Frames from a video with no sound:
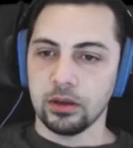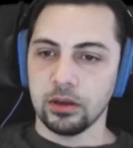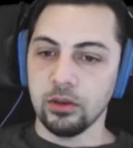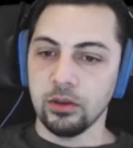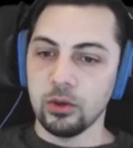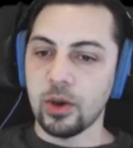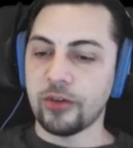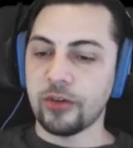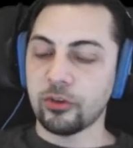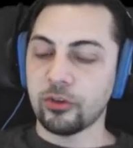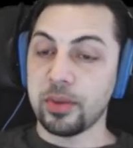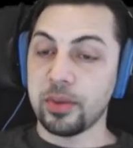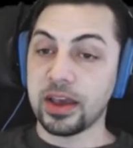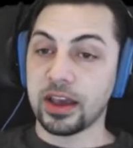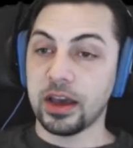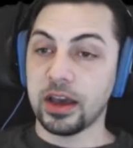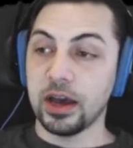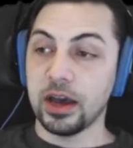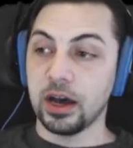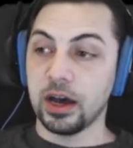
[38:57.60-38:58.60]
You have to
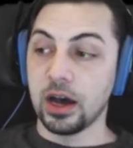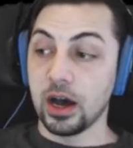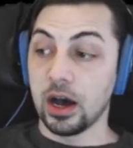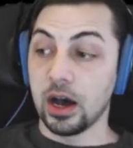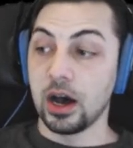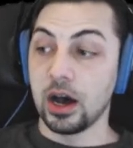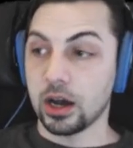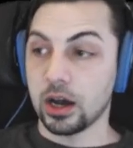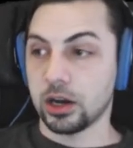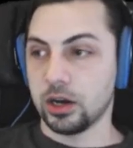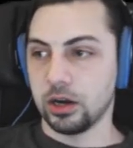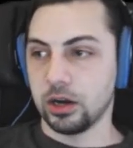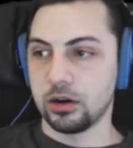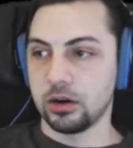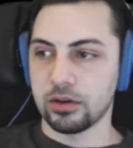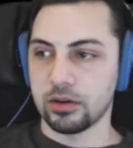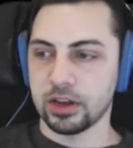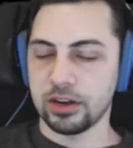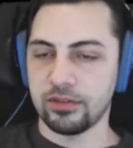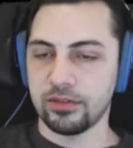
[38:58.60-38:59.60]
pick a
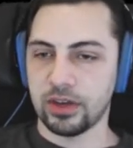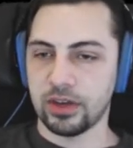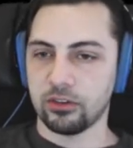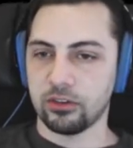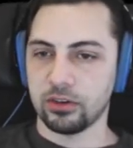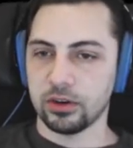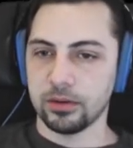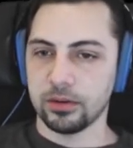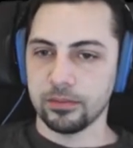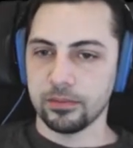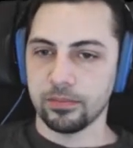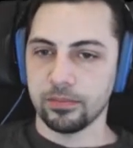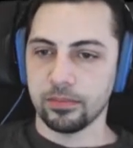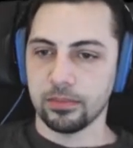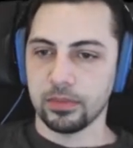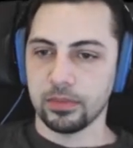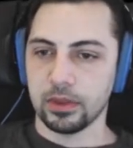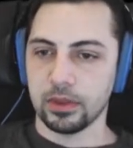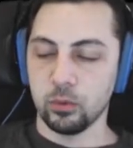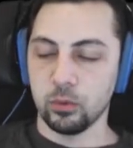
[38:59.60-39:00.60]
code convention.
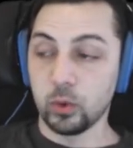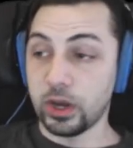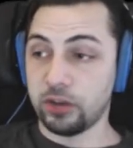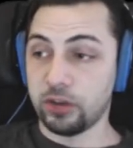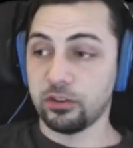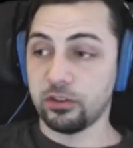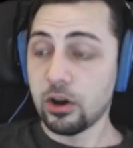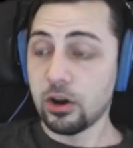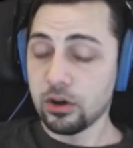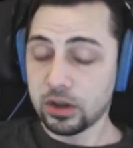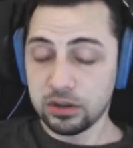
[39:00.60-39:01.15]
Which code